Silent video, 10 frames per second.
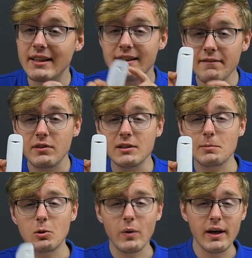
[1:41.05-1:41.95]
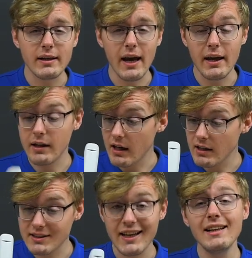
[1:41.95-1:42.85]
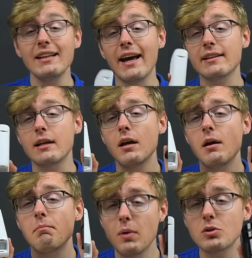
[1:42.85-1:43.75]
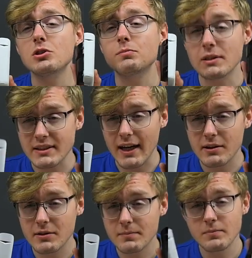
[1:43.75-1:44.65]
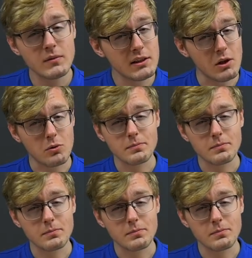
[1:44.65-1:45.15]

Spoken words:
a difference between a curtain and a MotionProtect. So,